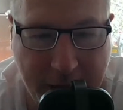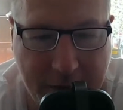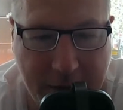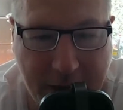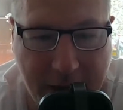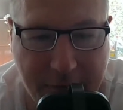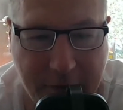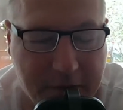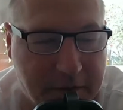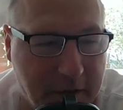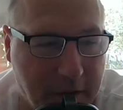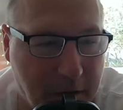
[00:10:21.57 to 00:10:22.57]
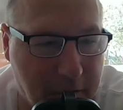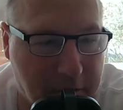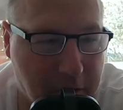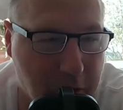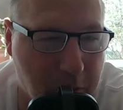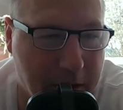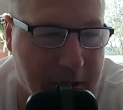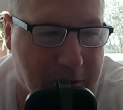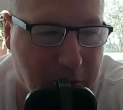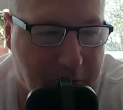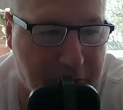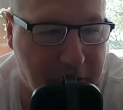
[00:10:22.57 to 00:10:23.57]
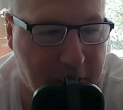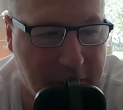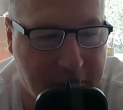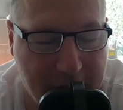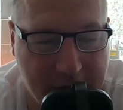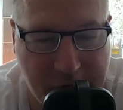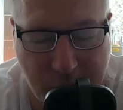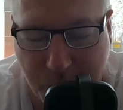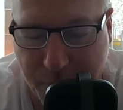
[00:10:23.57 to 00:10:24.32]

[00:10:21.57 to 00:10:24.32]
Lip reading: in and have his 2 weeks off for the international